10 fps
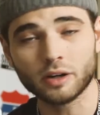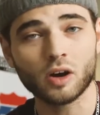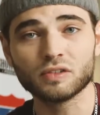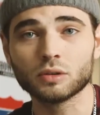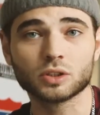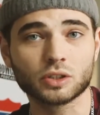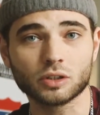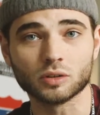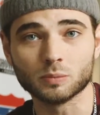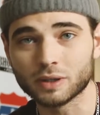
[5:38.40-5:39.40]
didn't know if it was
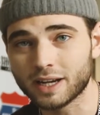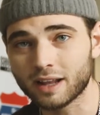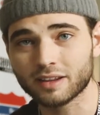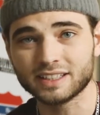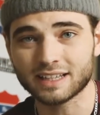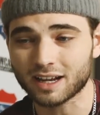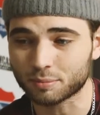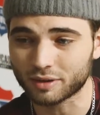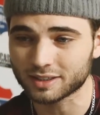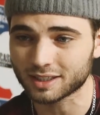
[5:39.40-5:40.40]
true, but now that he's out
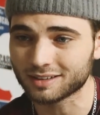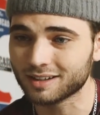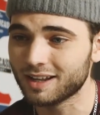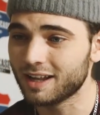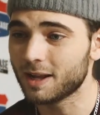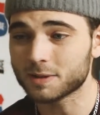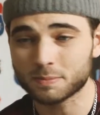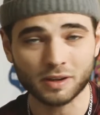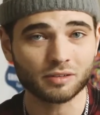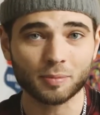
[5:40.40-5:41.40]
of prison, it's
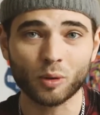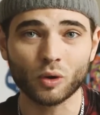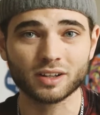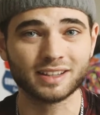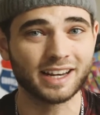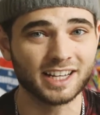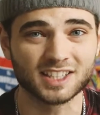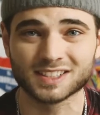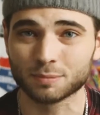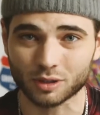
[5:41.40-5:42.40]
being reported that
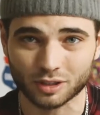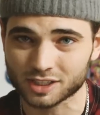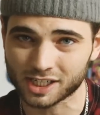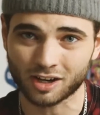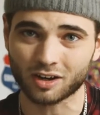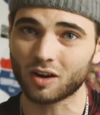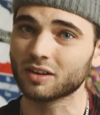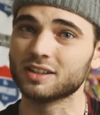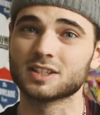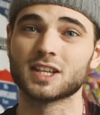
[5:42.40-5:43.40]
he's splurging on all
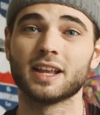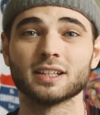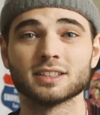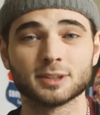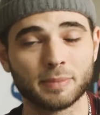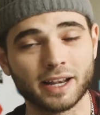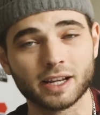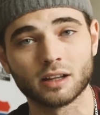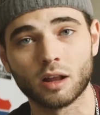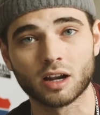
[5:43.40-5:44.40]
these things,
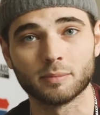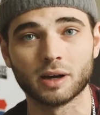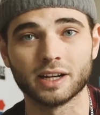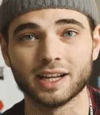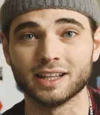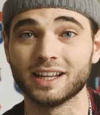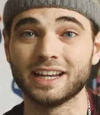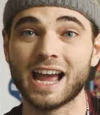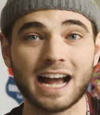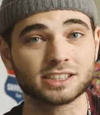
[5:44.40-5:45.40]
spending a lot of money, and that
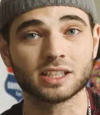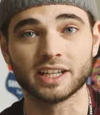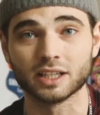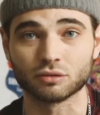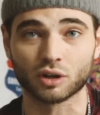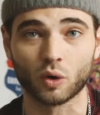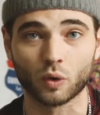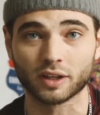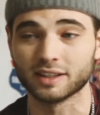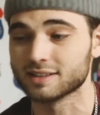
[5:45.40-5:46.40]
he actually is
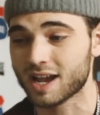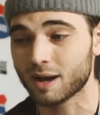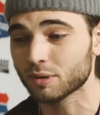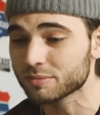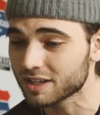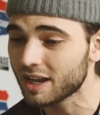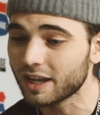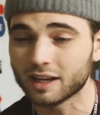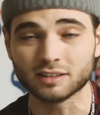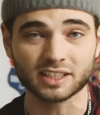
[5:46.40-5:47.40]
recording these albums.
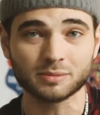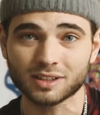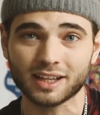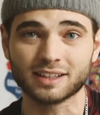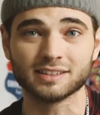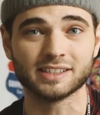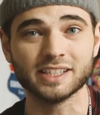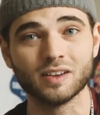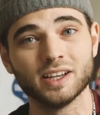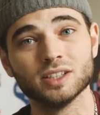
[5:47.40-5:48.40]
And it seems like this
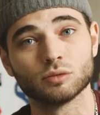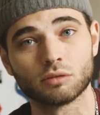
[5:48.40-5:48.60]
deal is